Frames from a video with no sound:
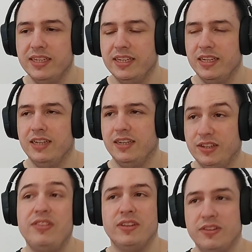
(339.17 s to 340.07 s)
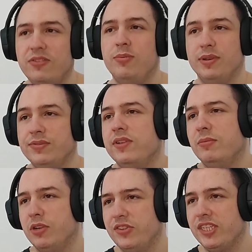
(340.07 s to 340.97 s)
The singer is super fun,
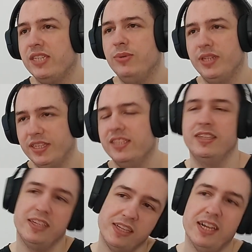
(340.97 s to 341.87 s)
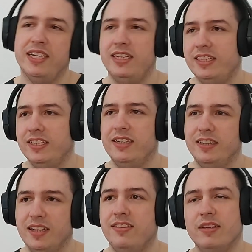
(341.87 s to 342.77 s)
MORISAKI Win. I'd
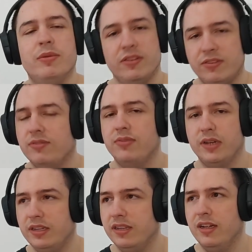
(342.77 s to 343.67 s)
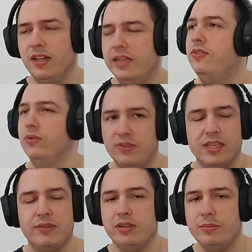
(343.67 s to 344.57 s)
say I'm an instant fan. I don't think
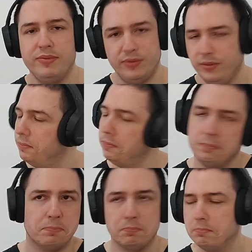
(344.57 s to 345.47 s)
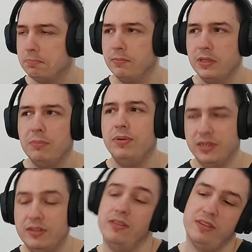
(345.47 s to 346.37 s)
I've heard him before,
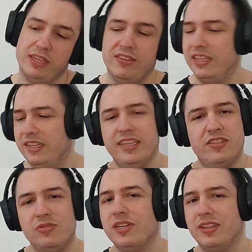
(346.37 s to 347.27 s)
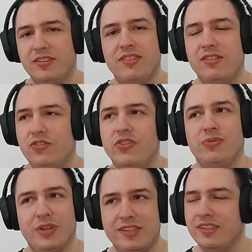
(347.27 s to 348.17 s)
but he's got the extraness just
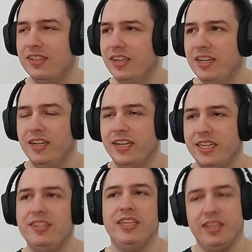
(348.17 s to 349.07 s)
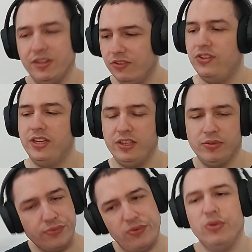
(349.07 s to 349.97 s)
right, like the energy, the
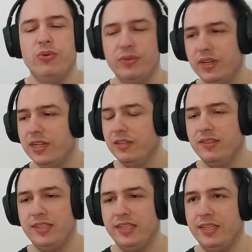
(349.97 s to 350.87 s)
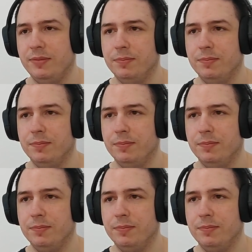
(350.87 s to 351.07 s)
flow, the